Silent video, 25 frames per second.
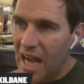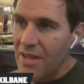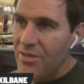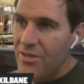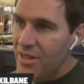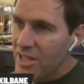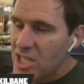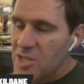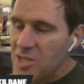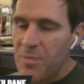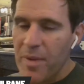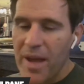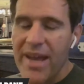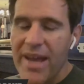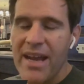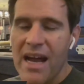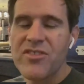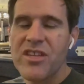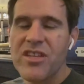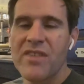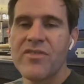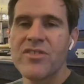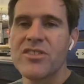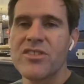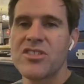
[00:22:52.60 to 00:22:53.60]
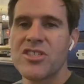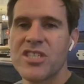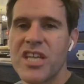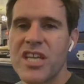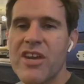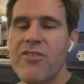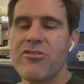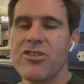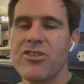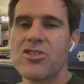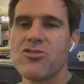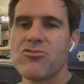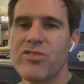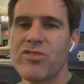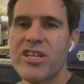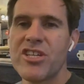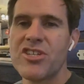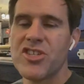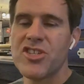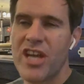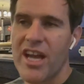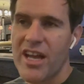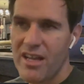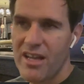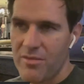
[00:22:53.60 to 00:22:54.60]
I think Spain have to have a serious
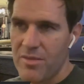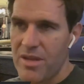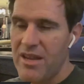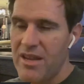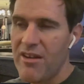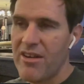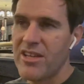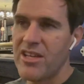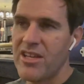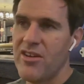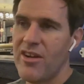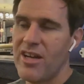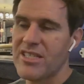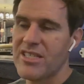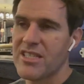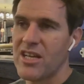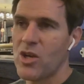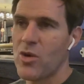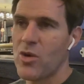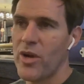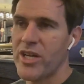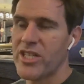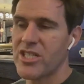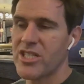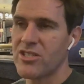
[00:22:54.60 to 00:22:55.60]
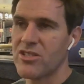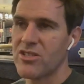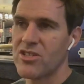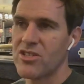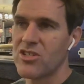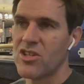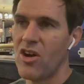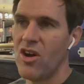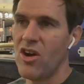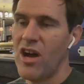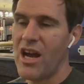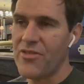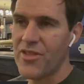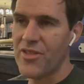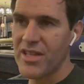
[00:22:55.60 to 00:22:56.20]
recheck, and you asked that question at the start.